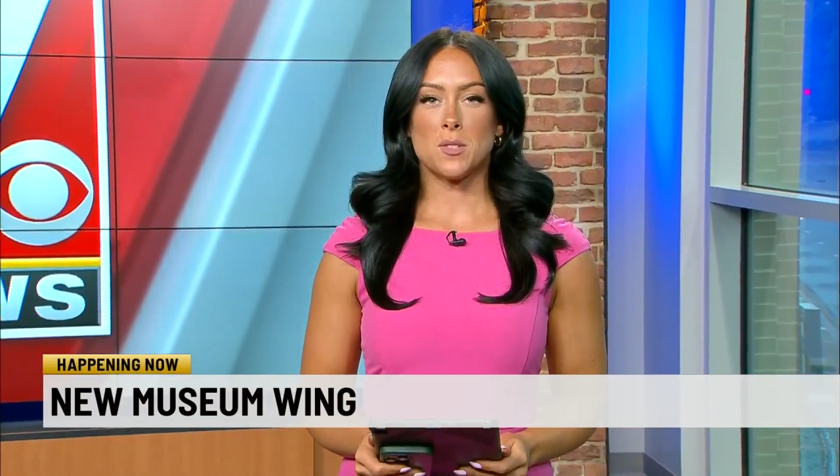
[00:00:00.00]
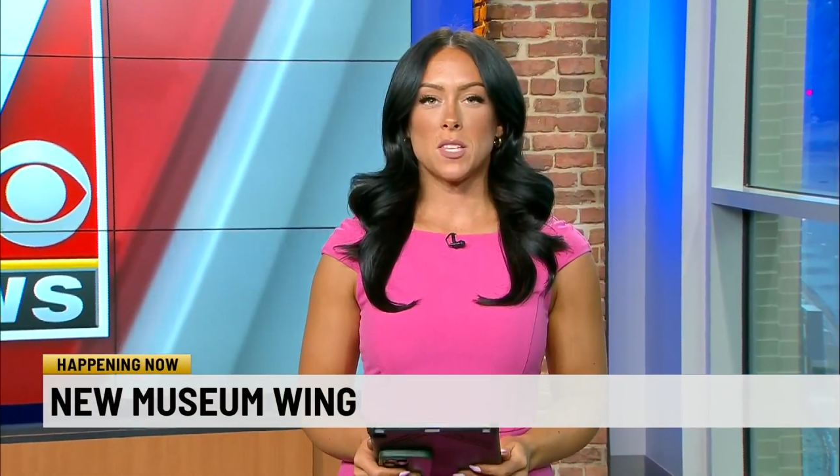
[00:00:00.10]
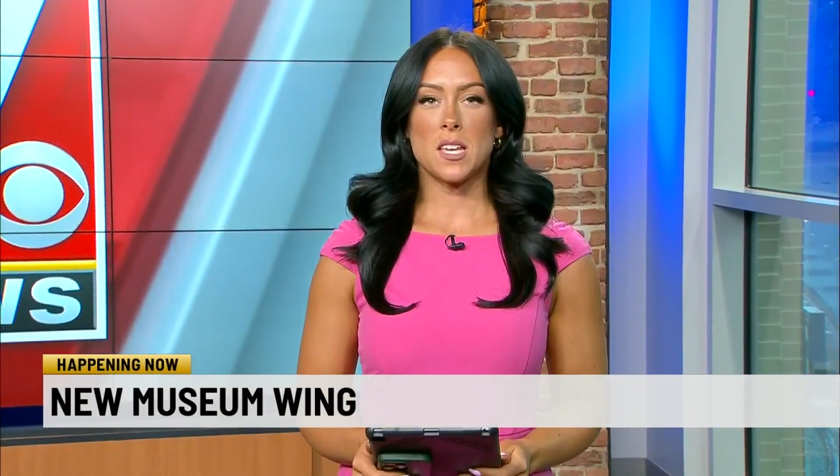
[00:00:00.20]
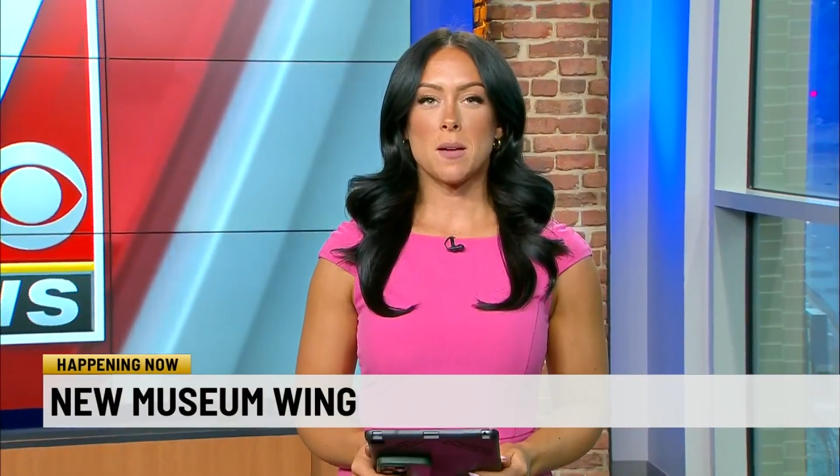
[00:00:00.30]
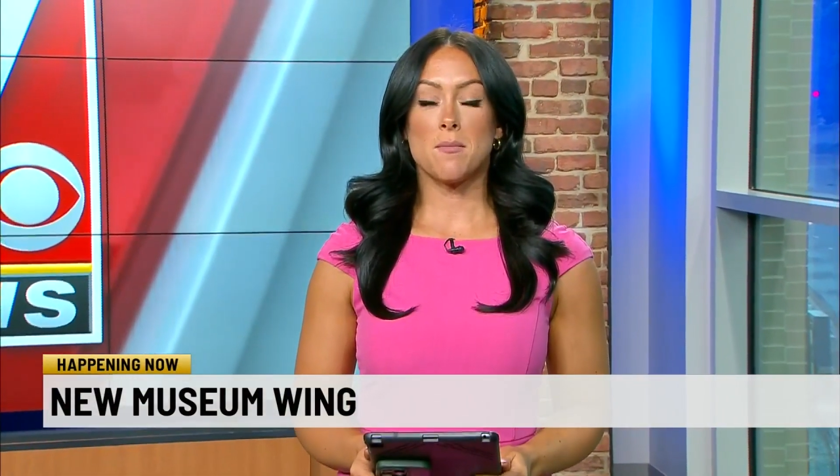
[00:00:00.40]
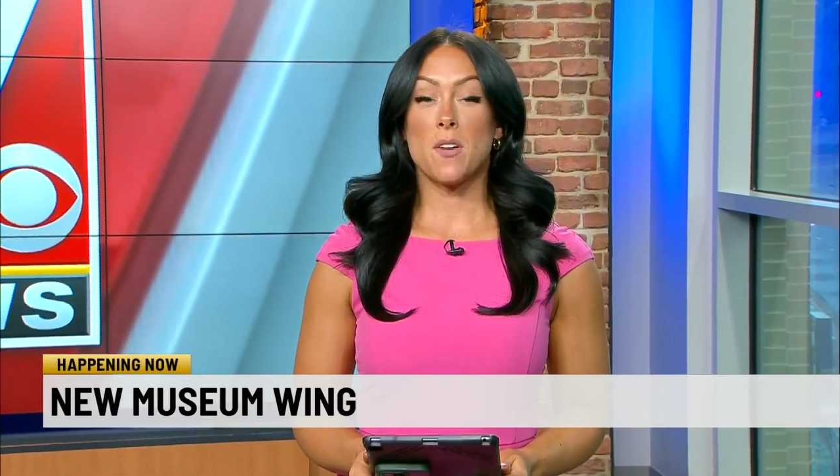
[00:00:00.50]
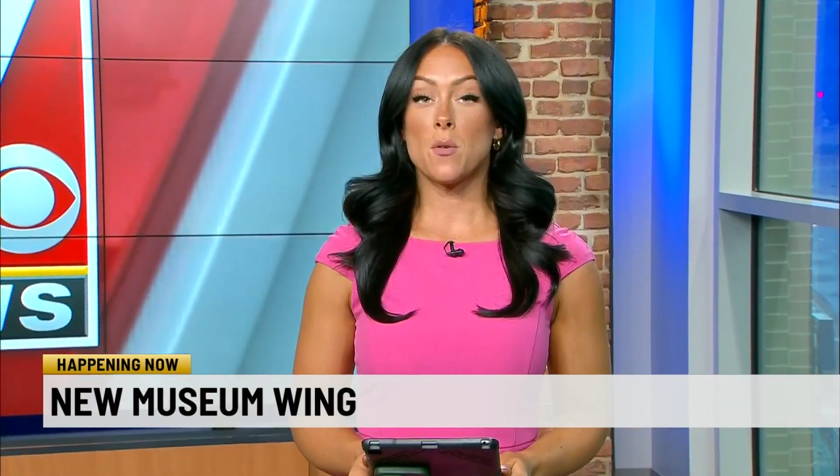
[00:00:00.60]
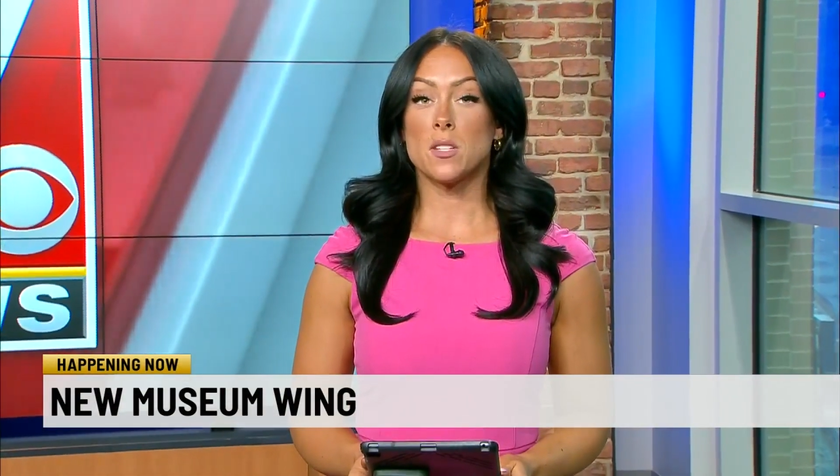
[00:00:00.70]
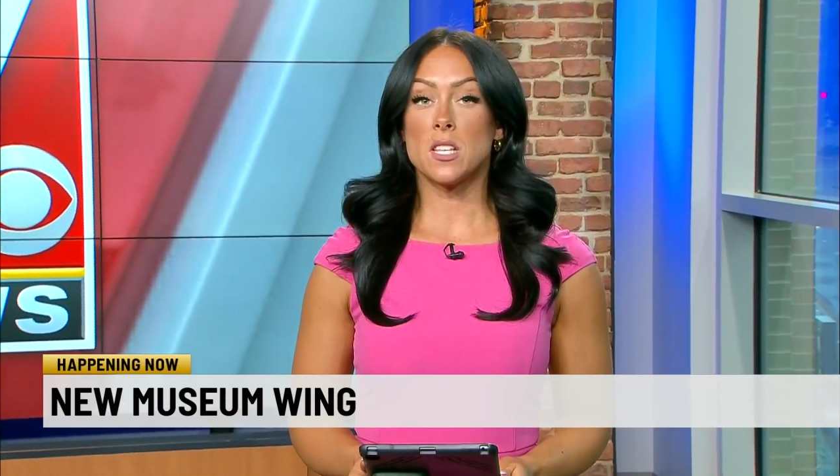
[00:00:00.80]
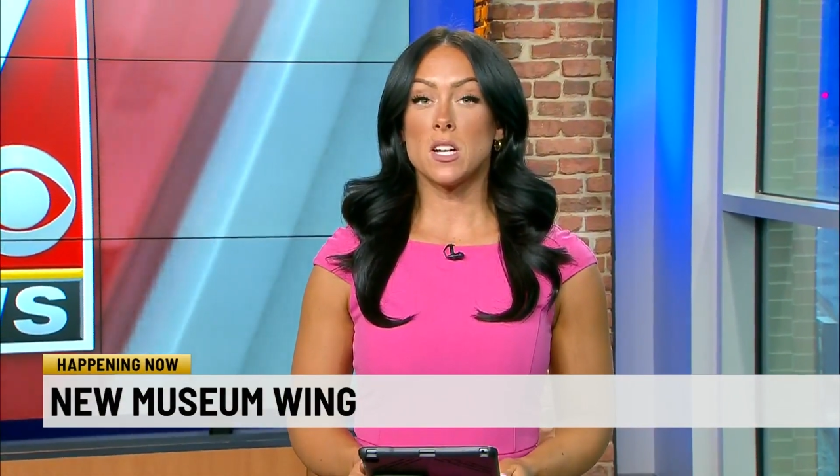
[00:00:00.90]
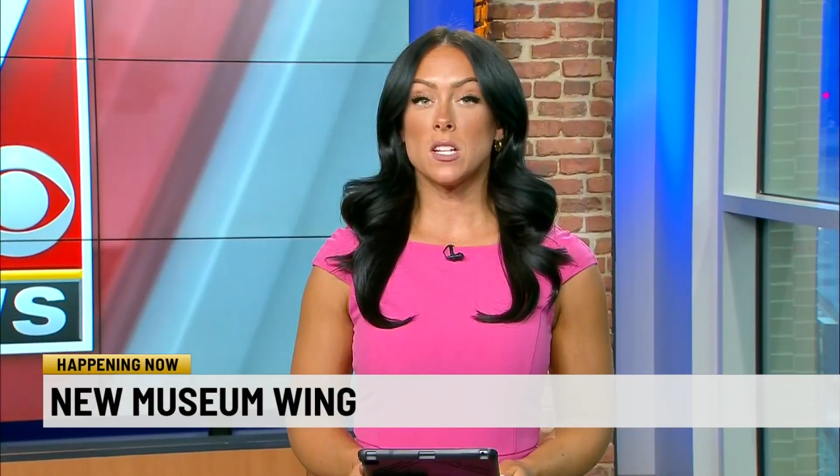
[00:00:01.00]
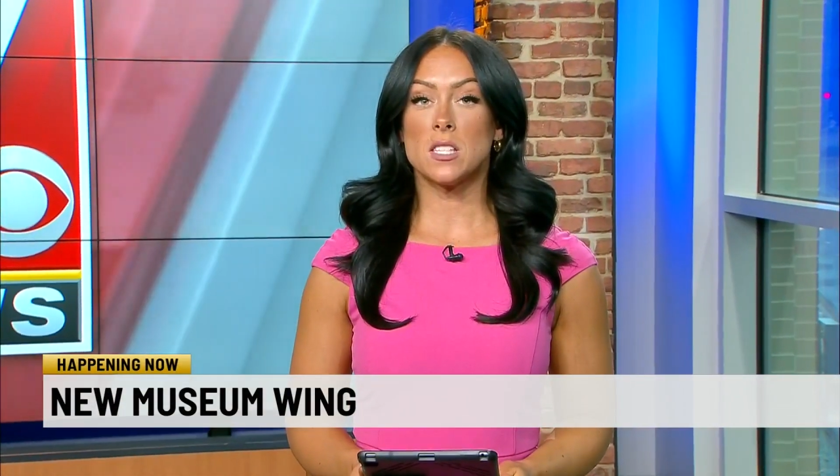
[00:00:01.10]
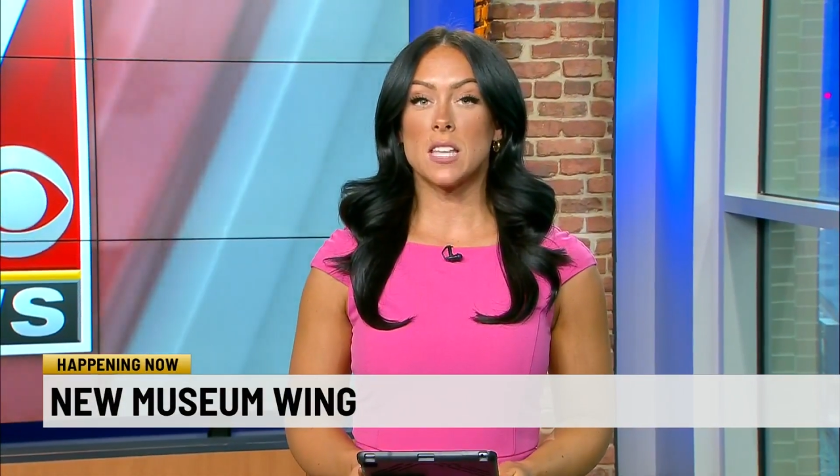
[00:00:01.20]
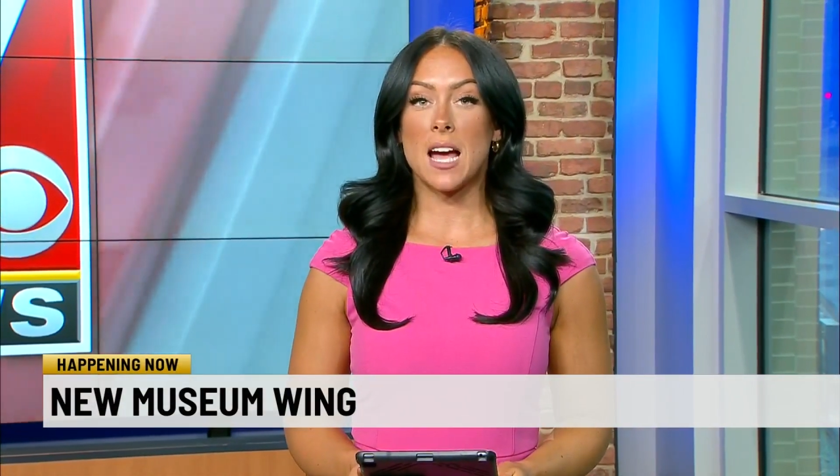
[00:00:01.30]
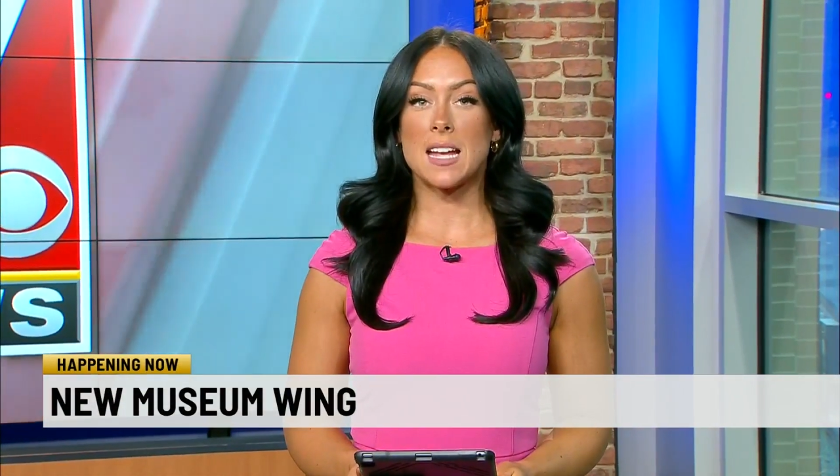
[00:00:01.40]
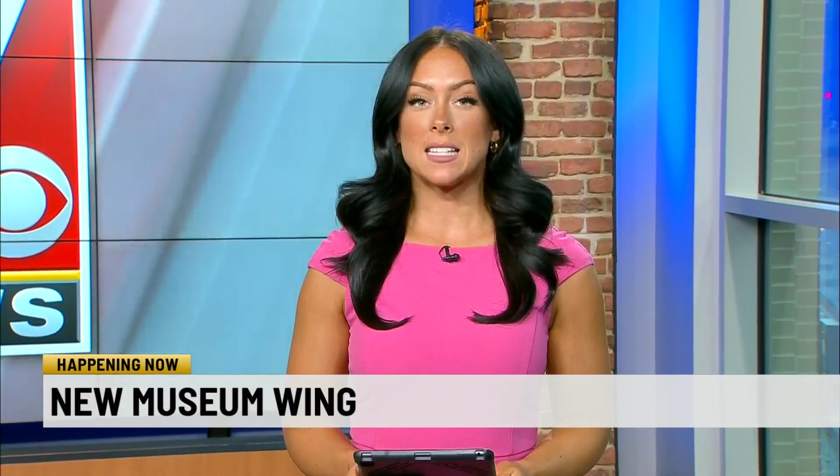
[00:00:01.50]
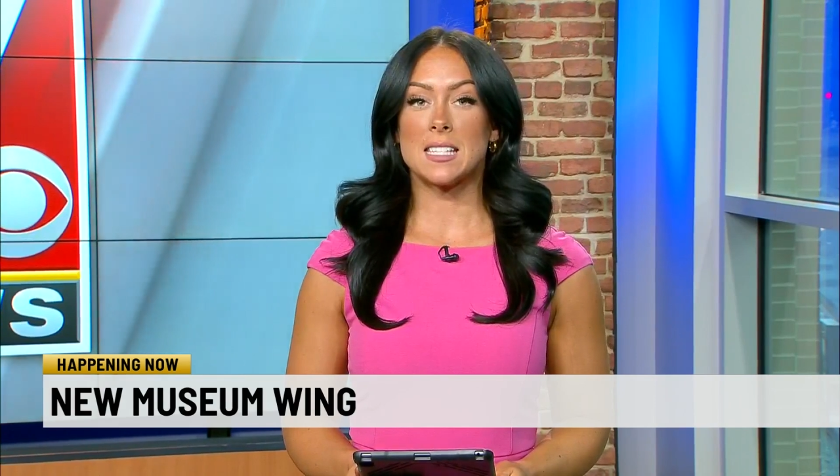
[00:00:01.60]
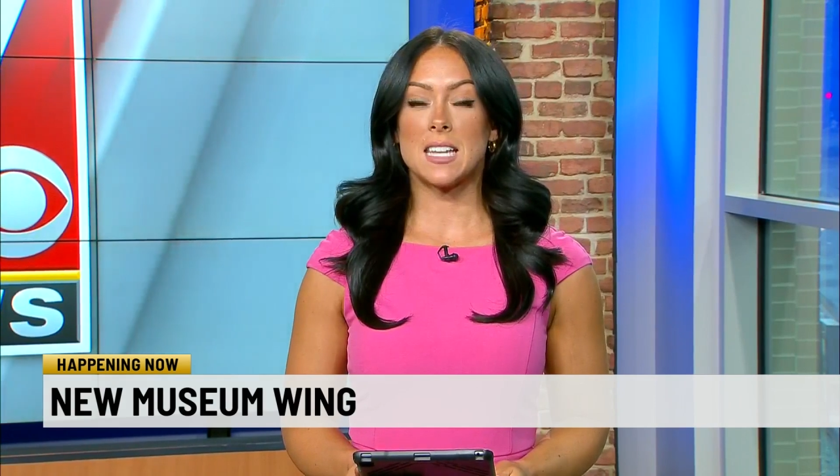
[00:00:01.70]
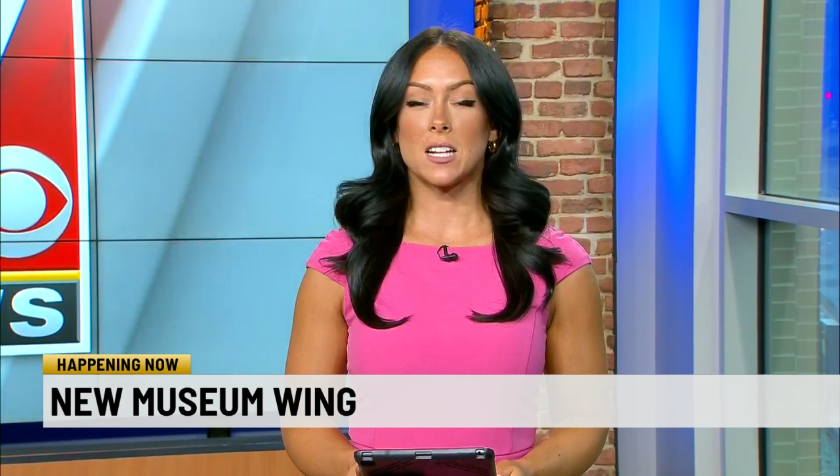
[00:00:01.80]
Museum focusing on science,